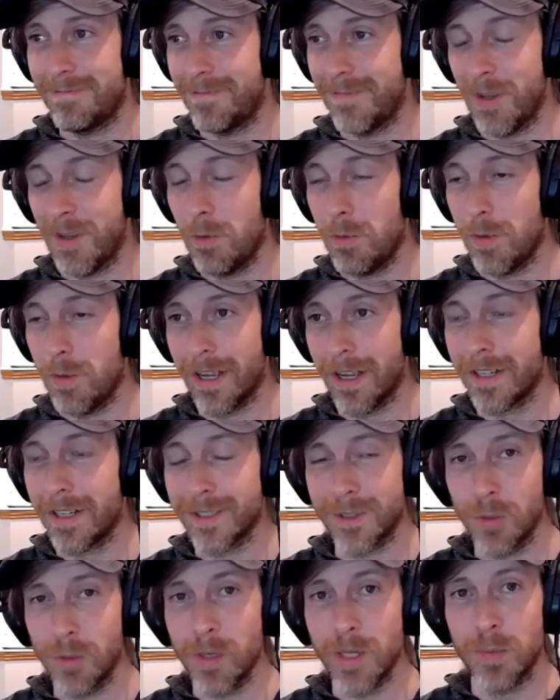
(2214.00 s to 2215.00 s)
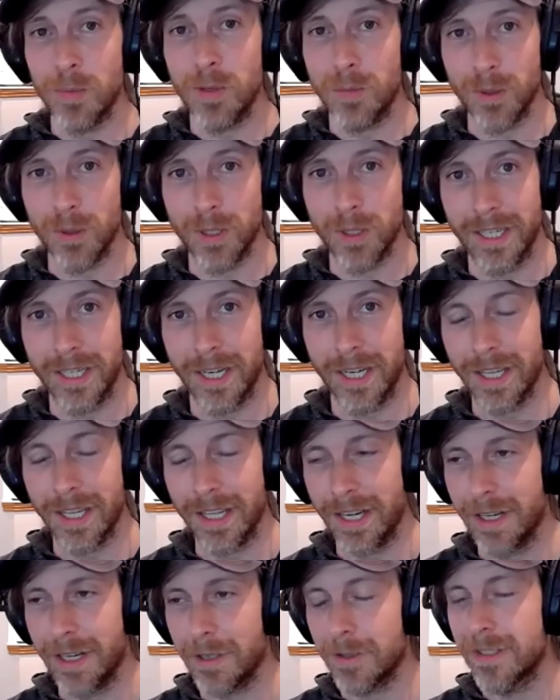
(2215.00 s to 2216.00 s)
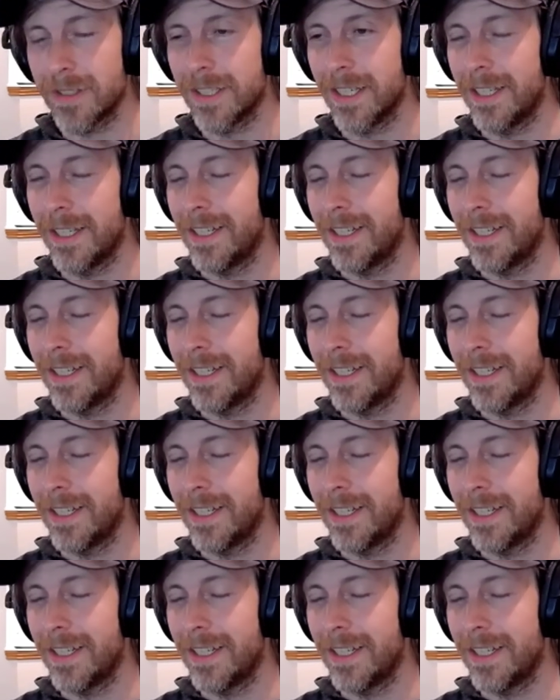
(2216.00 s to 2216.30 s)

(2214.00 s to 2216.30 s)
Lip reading: oh my gosh, so many people in and out of that house.